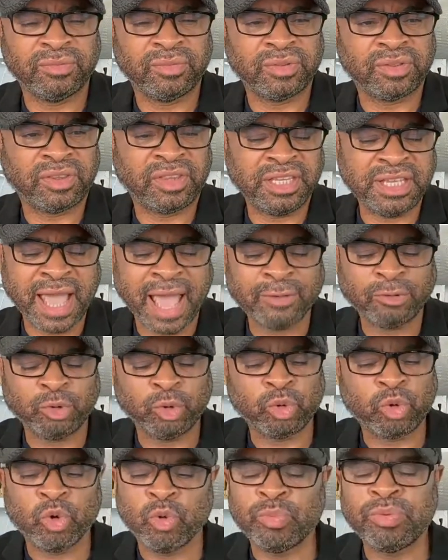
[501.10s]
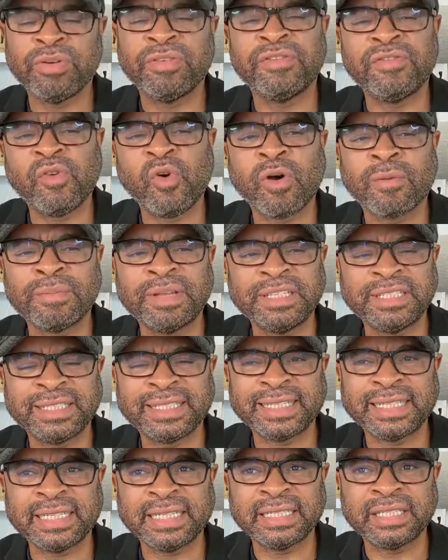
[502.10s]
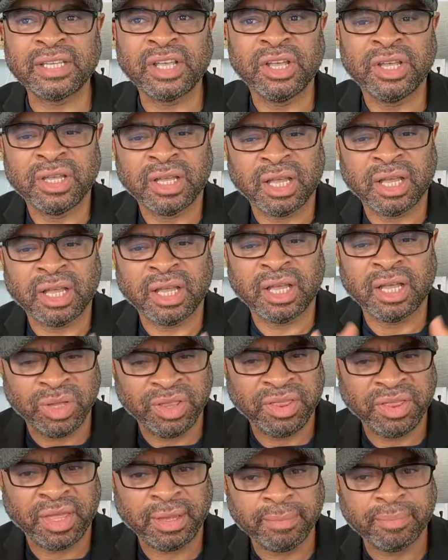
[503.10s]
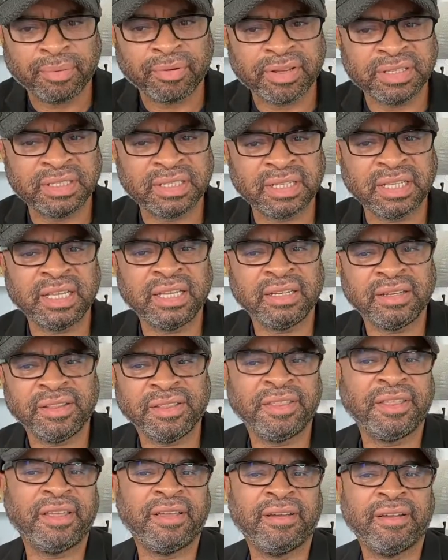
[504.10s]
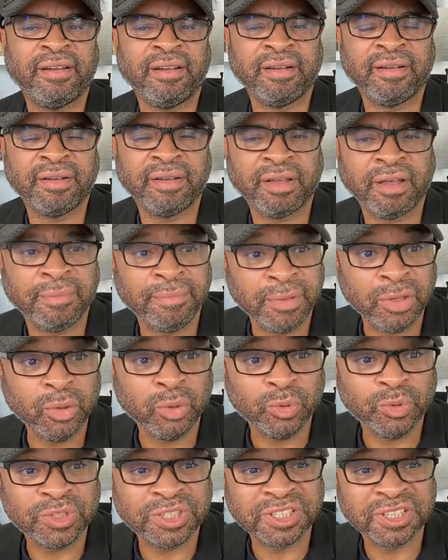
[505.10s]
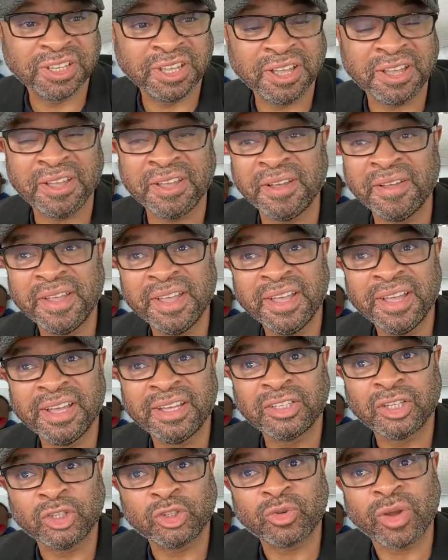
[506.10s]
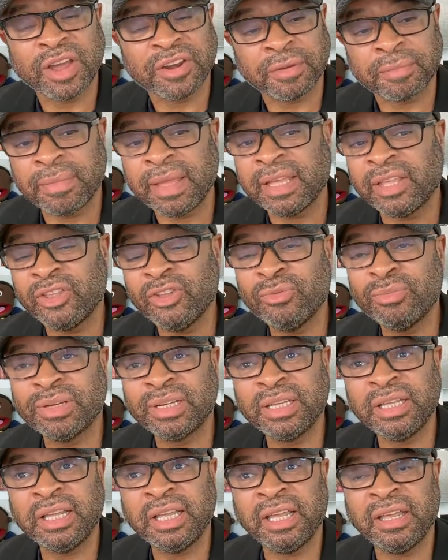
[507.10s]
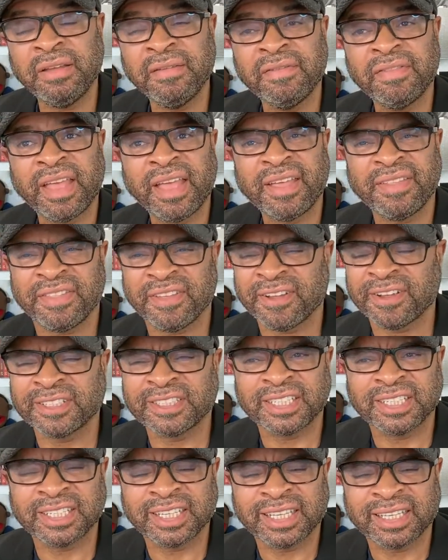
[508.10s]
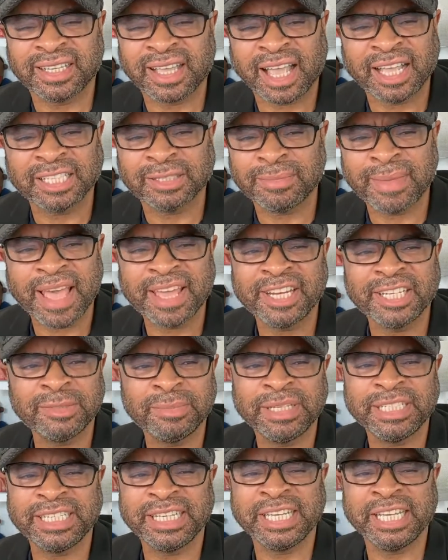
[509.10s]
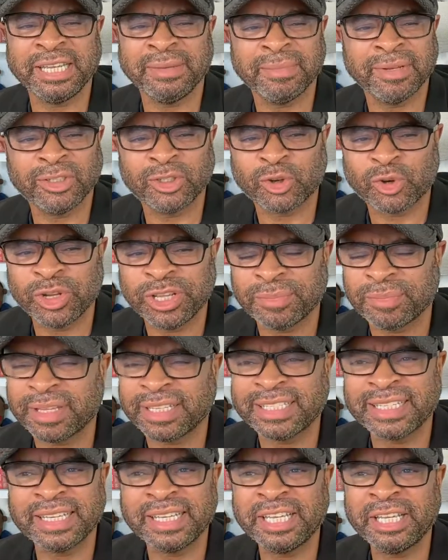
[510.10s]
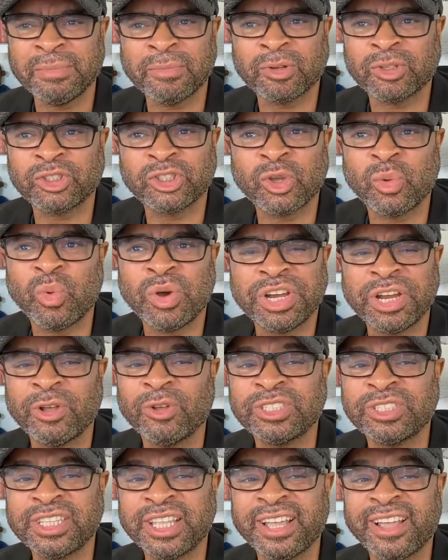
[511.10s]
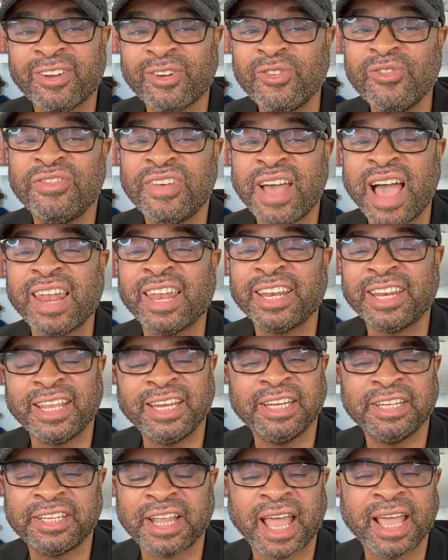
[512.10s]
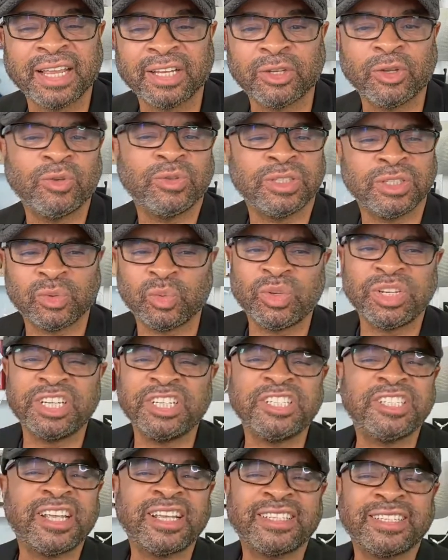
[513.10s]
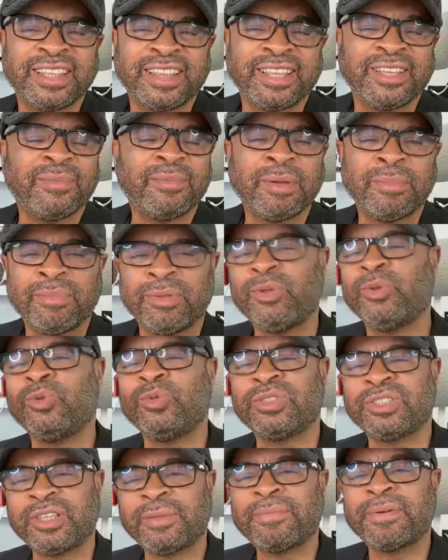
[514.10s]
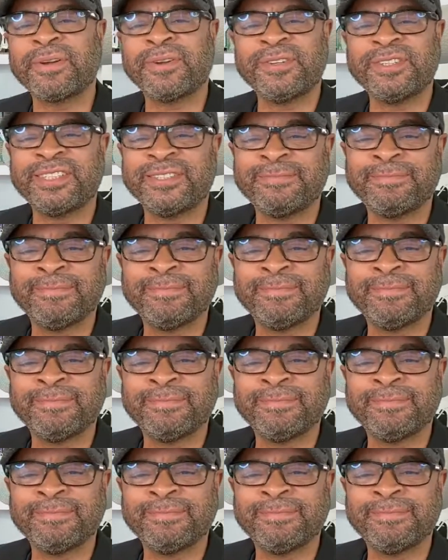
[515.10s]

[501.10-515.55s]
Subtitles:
theatrical performances when they present their abuse to try to make you believe that there's a case management team, a treatment team, or someone else there who validated diagnosis, when it's just them abusing the person.